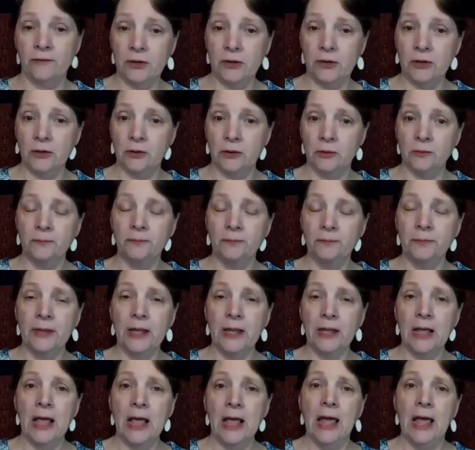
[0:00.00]
of view.
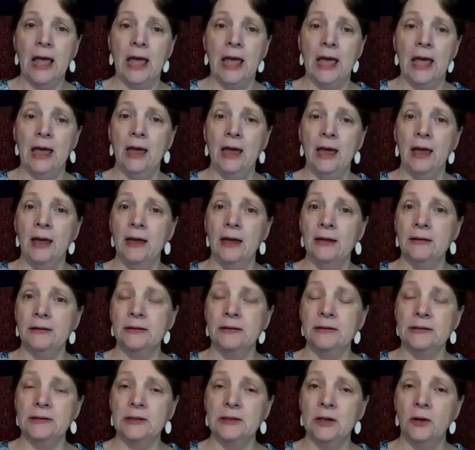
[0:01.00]

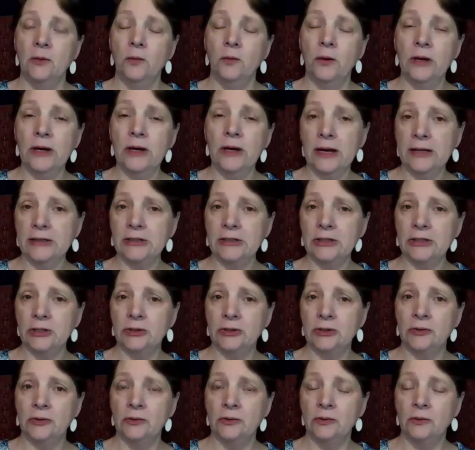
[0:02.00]
And so what I
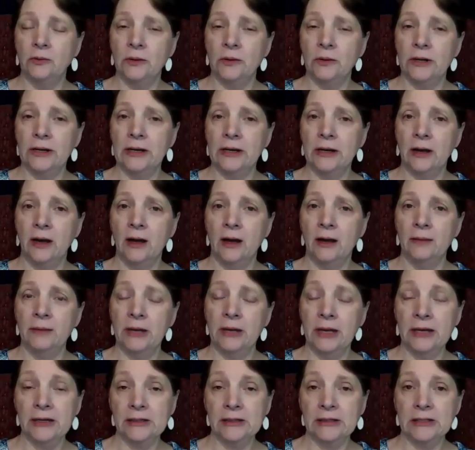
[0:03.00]
do when I'm
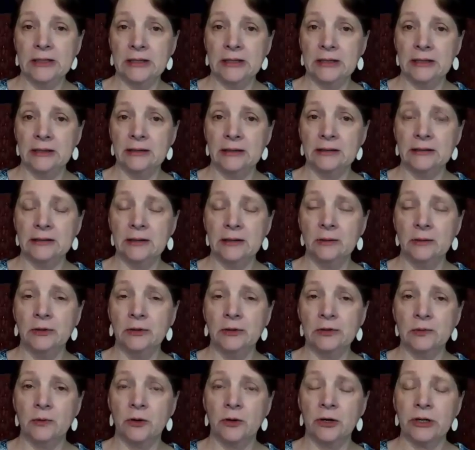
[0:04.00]
editing
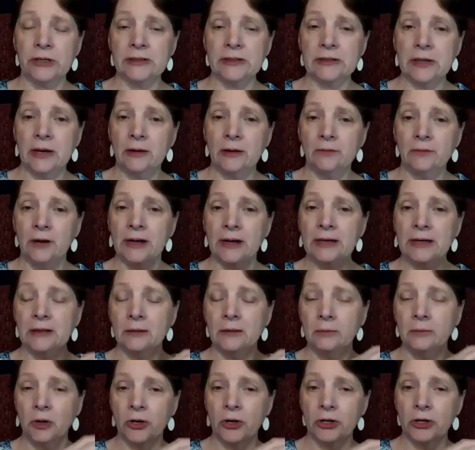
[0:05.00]
someone's work is I'll write in
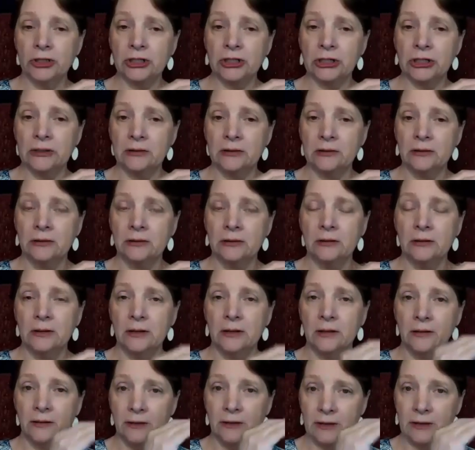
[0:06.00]
the margin,
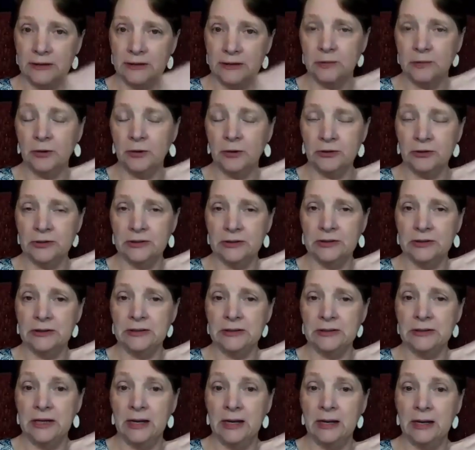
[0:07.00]
this
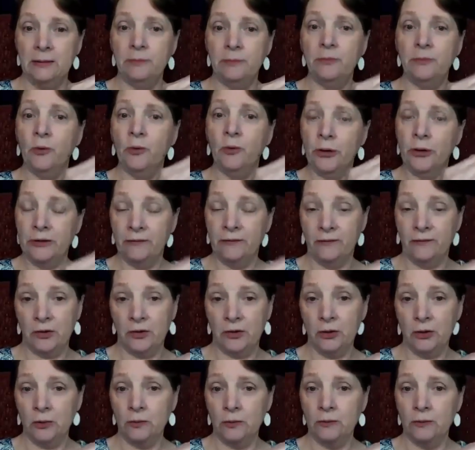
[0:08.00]
person's name, point of
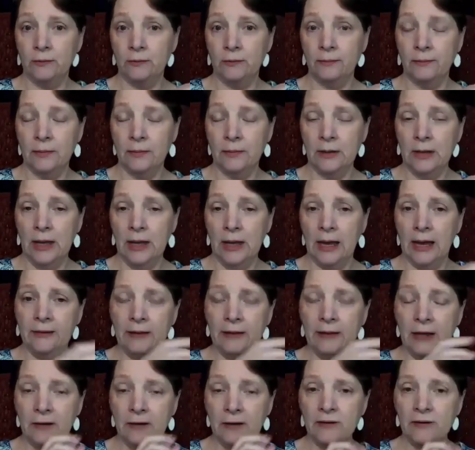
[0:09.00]
view.
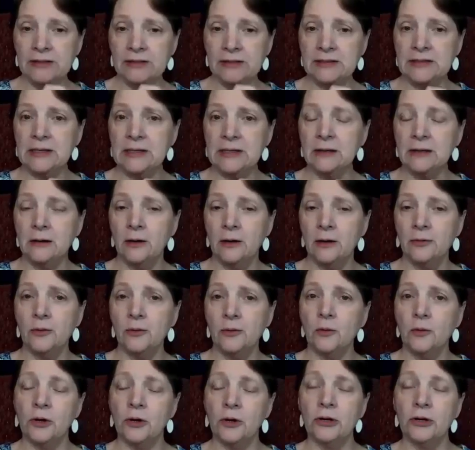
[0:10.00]
And then if I see
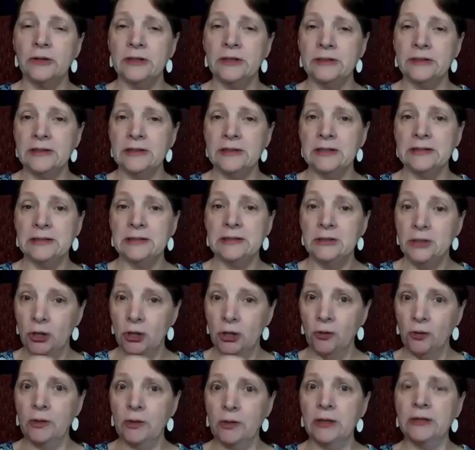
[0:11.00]
another word that says
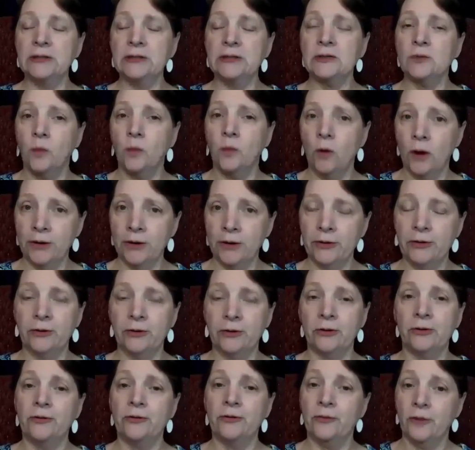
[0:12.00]
noticed,
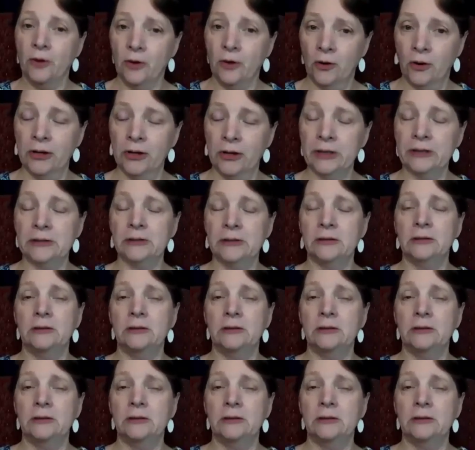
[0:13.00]
wondered, thought,